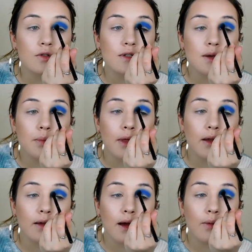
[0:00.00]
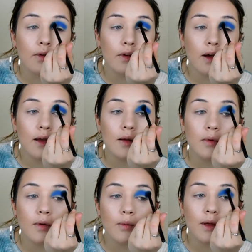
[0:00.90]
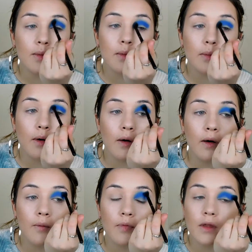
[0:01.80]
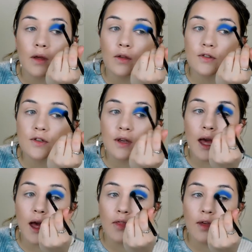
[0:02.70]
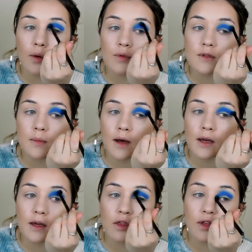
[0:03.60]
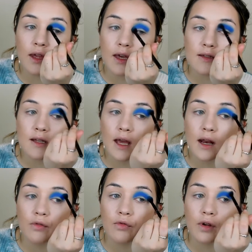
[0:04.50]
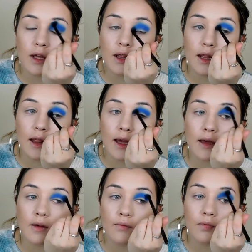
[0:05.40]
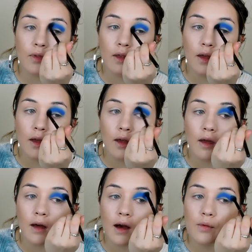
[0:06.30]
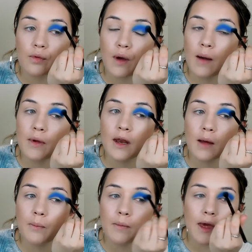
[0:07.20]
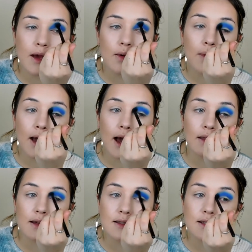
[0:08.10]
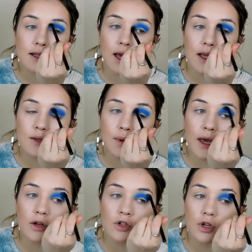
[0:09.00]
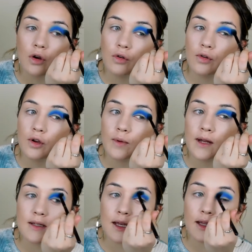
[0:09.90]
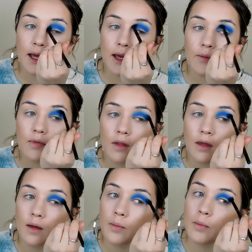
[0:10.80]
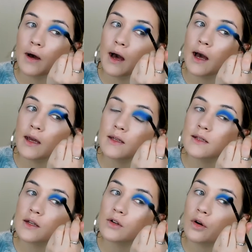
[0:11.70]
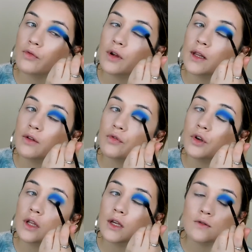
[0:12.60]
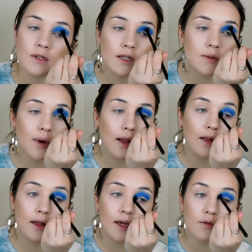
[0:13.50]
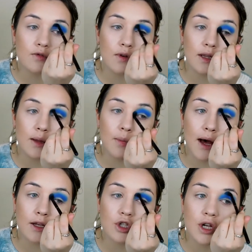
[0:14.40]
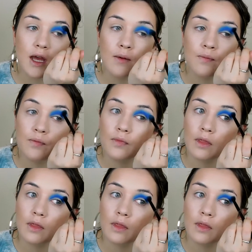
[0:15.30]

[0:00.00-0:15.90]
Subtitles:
just to blend it out a tiny bit, wee bit more. So yeah, that was my thing yesterday, and I really like, I'm in Makeup by Alex's Kate's Patreon group, and I said, like, my eyes had gone really funny using this palette, like, it was really patchy,